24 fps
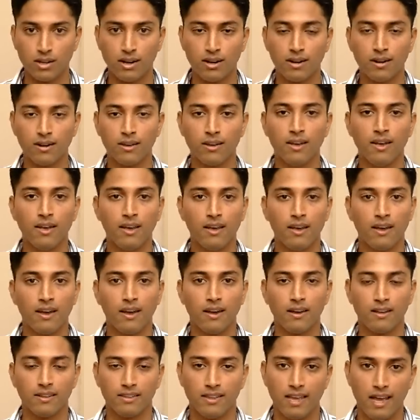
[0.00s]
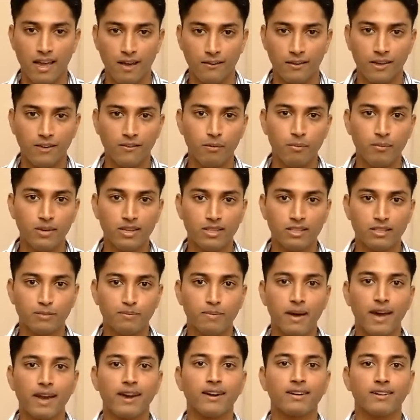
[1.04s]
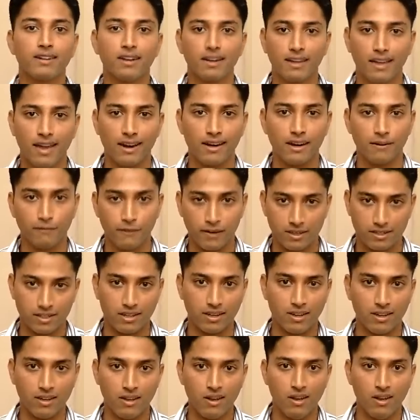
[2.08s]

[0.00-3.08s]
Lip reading: and they have given me this parental care and affection.